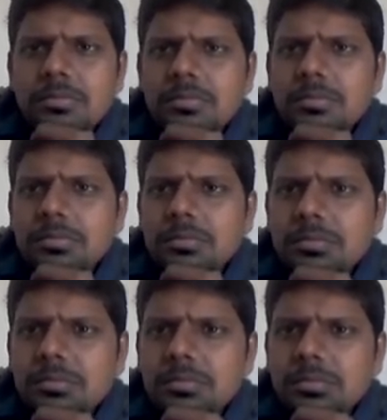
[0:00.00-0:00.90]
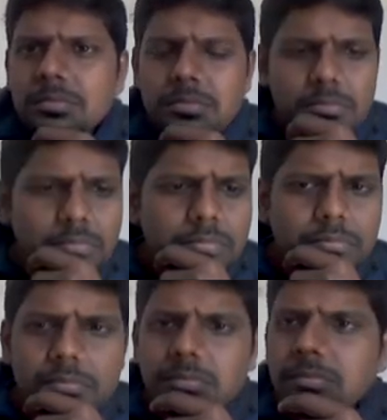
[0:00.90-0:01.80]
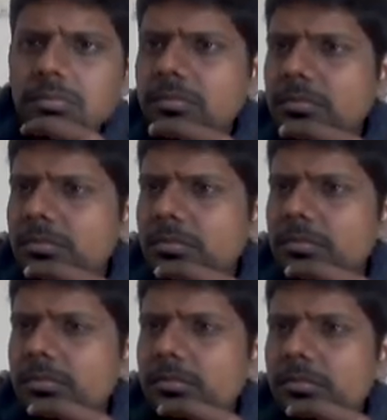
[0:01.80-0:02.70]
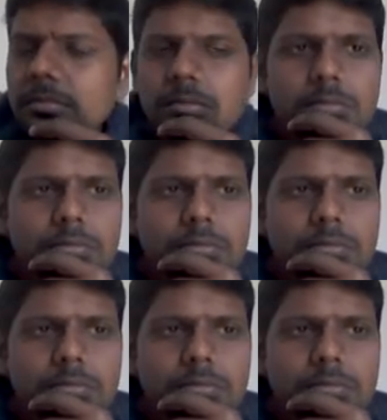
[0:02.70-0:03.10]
[no speech]